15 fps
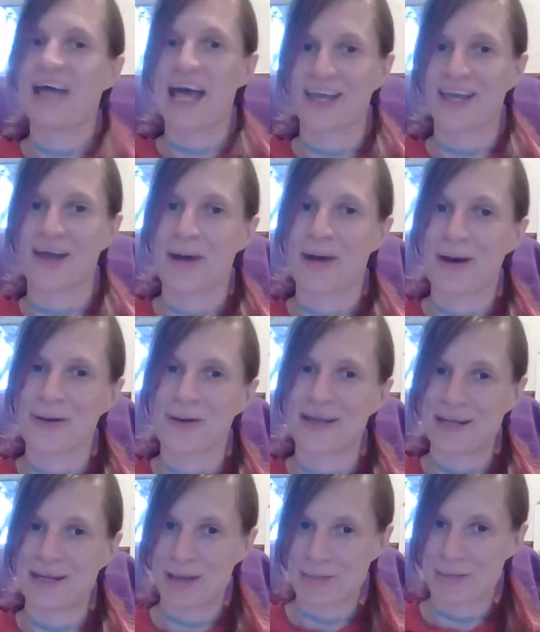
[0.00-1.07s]
Echo out
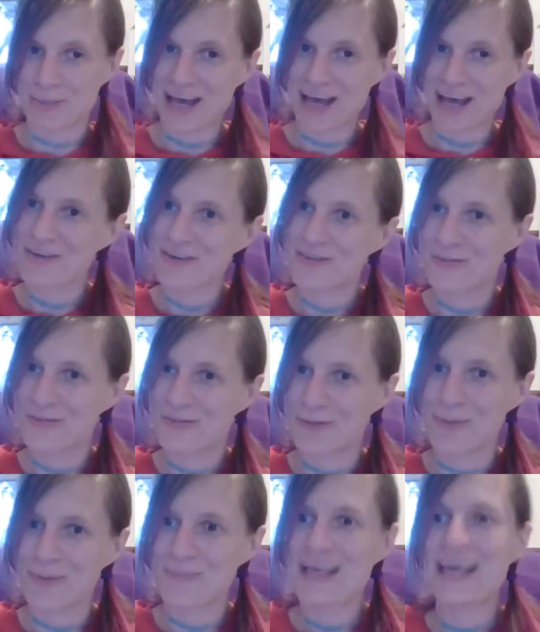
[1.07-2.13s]
in paperback
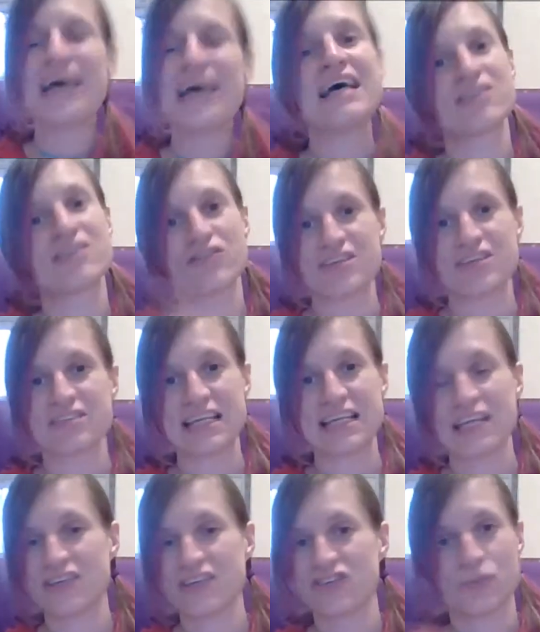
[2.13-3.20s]
form. So
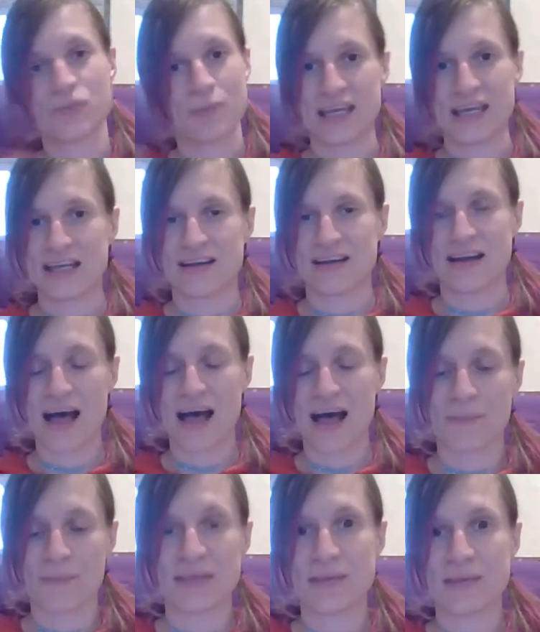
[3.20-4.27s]
originally it had just been
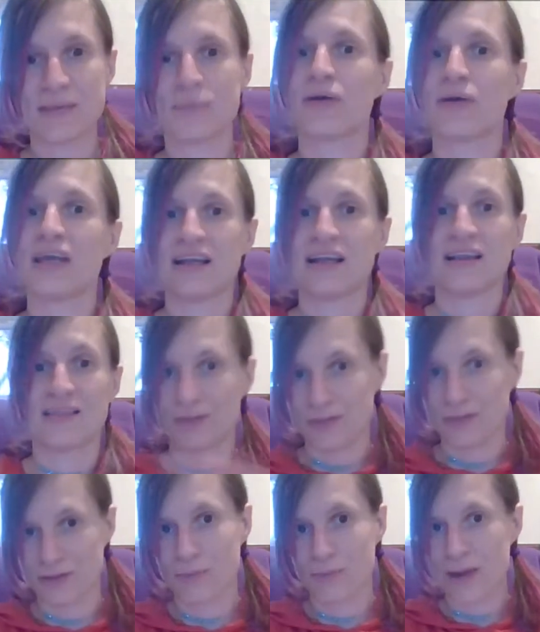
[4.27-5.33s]
ebook, and
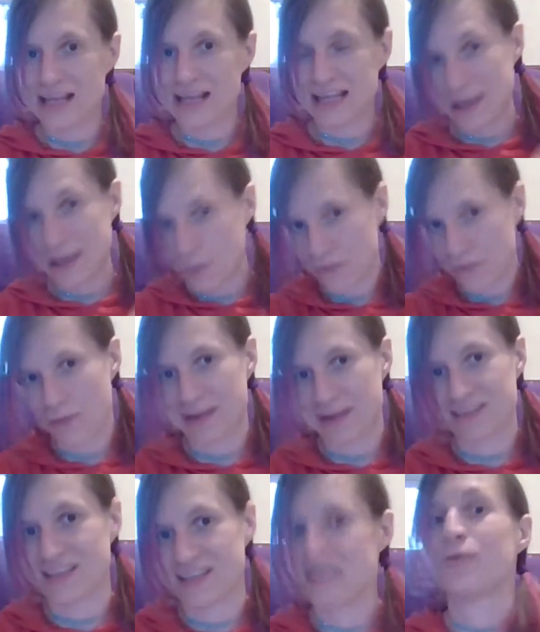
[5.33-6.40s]
the way it
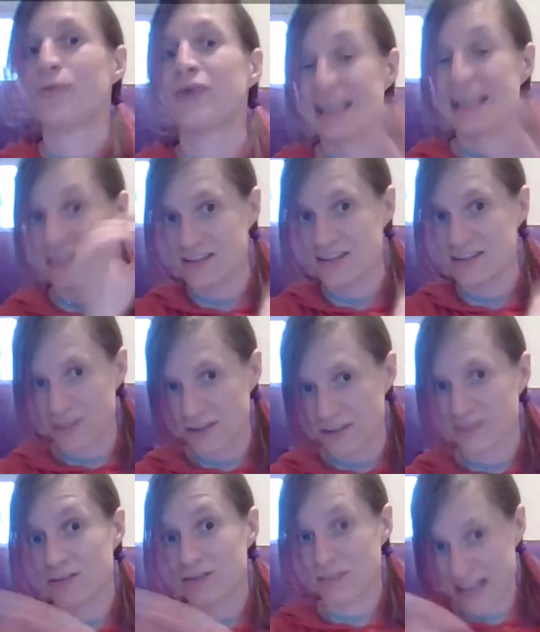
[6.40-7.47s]
formats the ebook is it
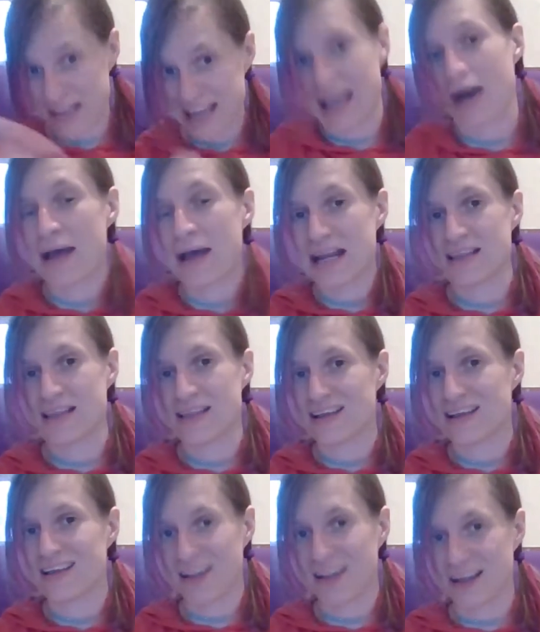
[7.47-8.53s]
does take out
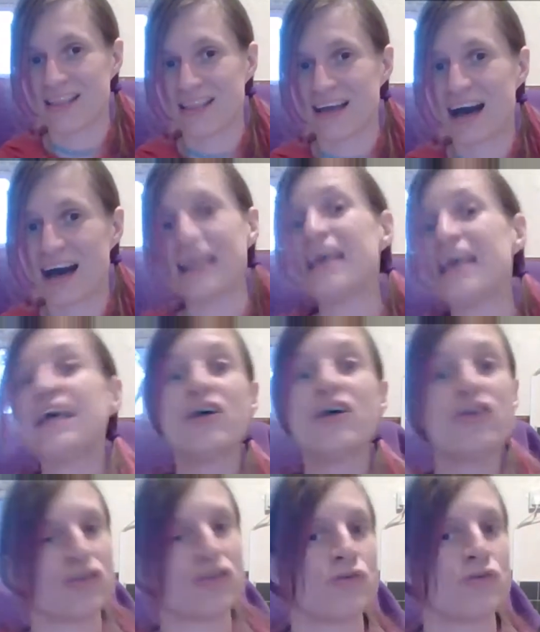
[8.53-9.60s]
anything like that,
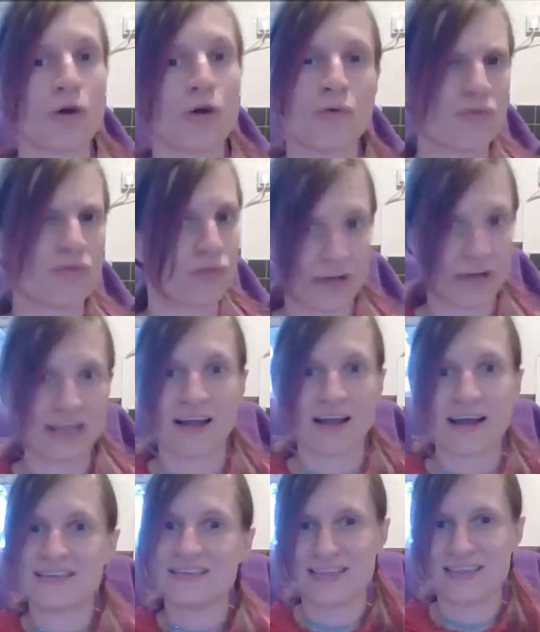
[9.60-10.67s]
so you don't
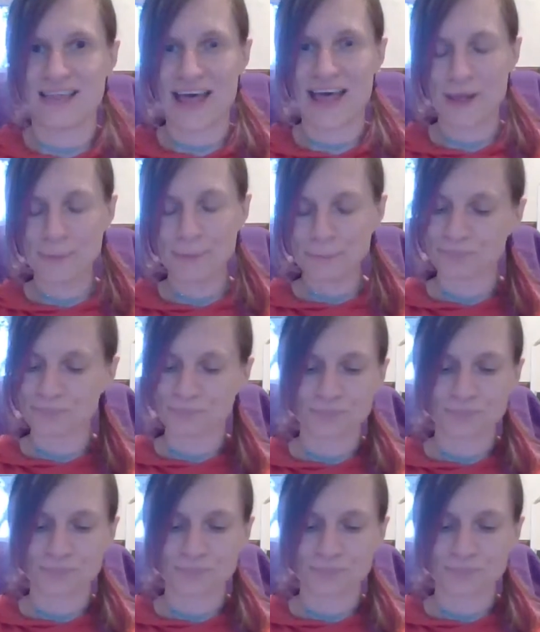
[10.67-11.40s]
realise it's there.